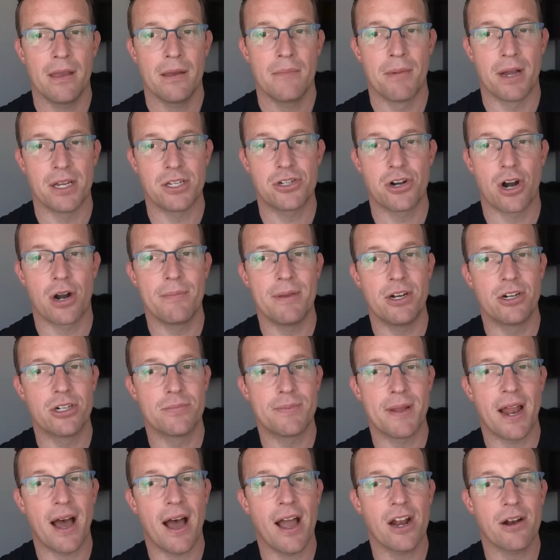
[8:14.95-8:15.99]
My star meter's
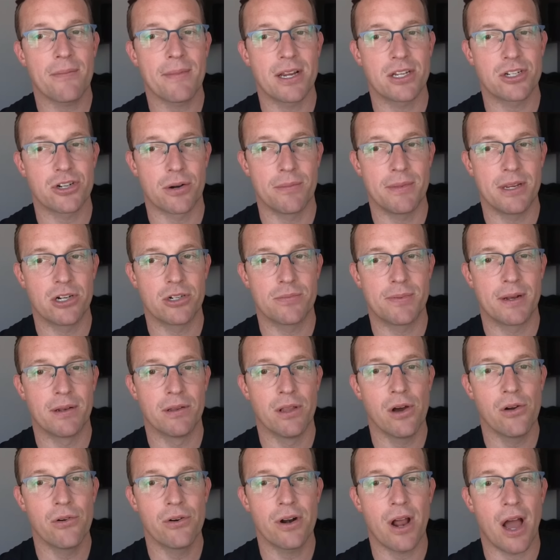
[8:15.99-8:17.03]
been higher. My star meter's been
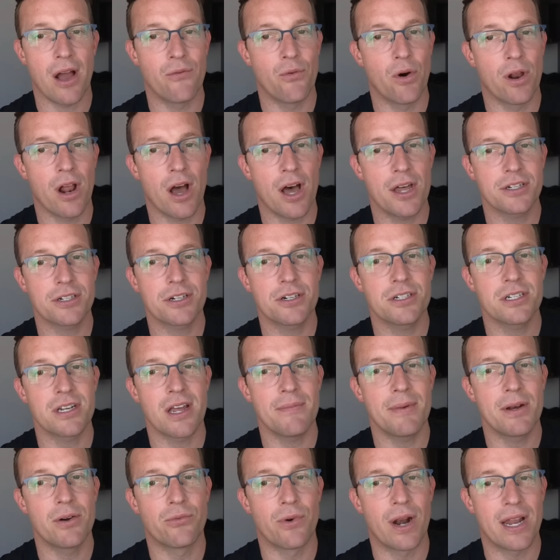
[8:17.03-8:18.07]
lower. I've won Oscars, and
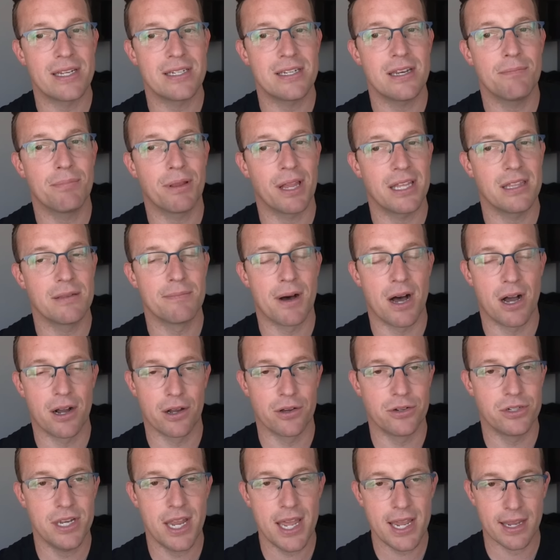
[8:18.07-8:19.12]
I've been arrested playing the
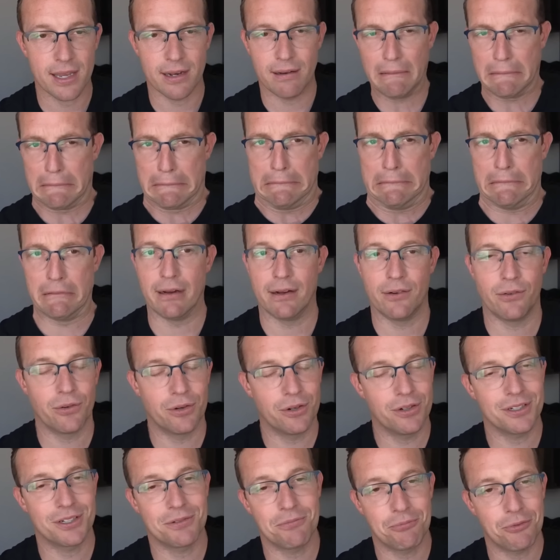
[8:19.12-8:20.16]
bongos naked. Oh,
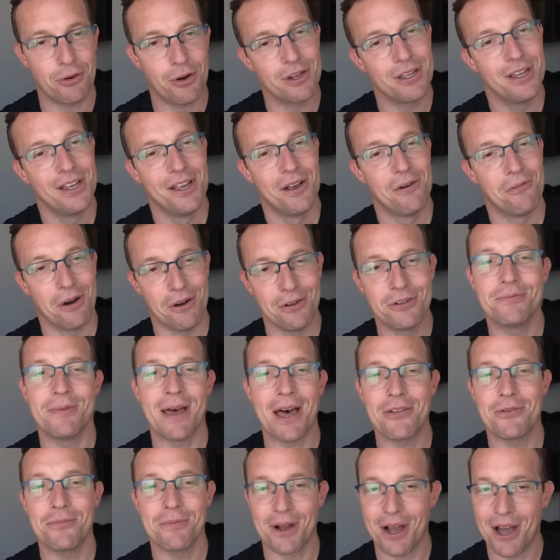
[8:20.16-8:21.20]
what was
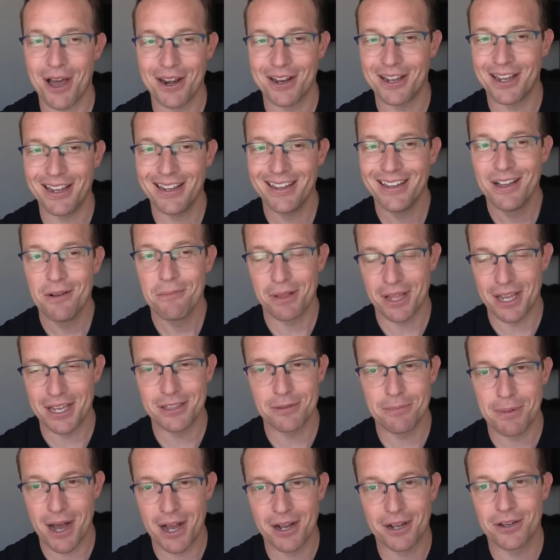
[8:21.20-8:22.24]
Matthew McConaughey playing
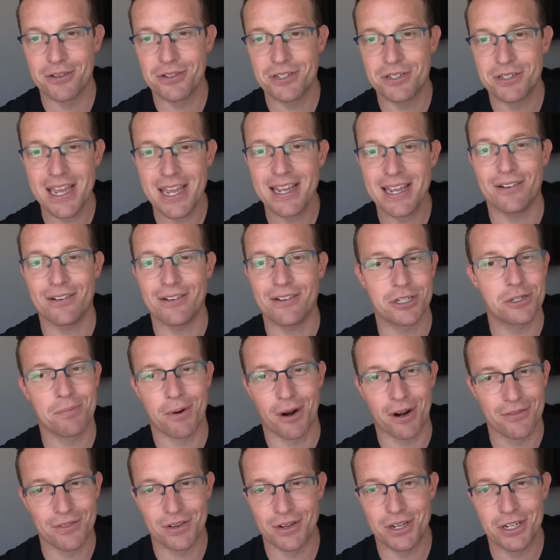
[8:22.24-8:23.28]
the bongos naked? Was
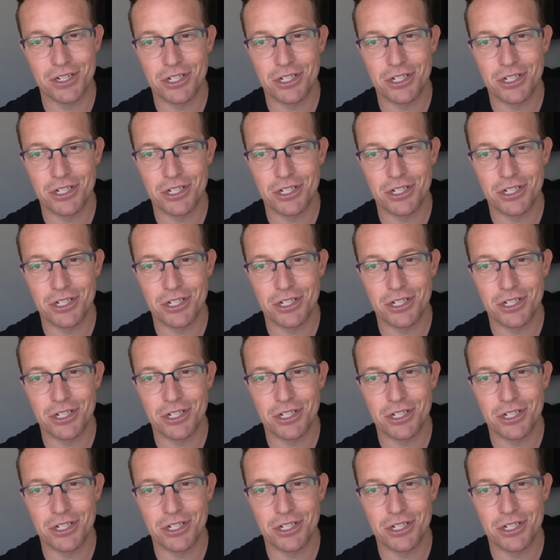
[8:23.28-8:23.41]
this part of an